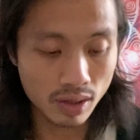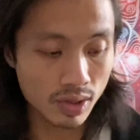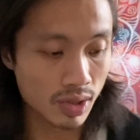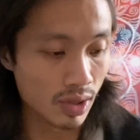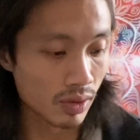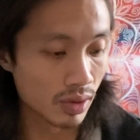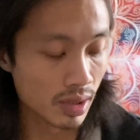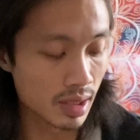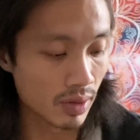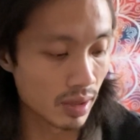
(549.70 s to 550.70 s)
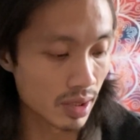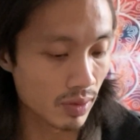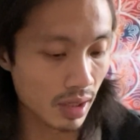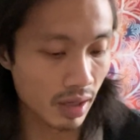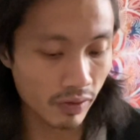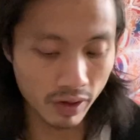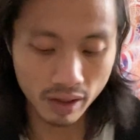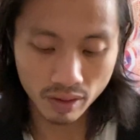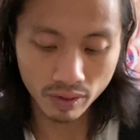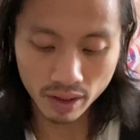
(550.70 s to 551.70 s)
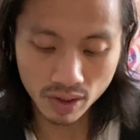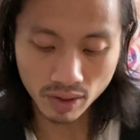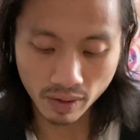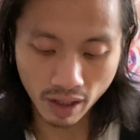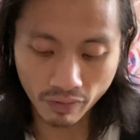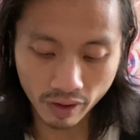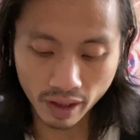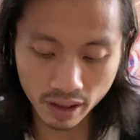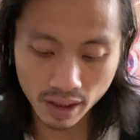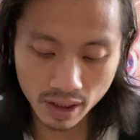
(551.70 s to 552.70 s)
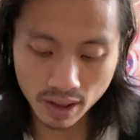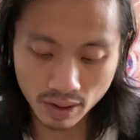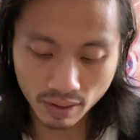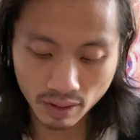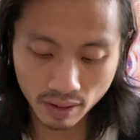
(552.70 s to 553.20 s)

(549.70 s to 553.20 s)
So let's see what else we have here. What else do we have for Aries?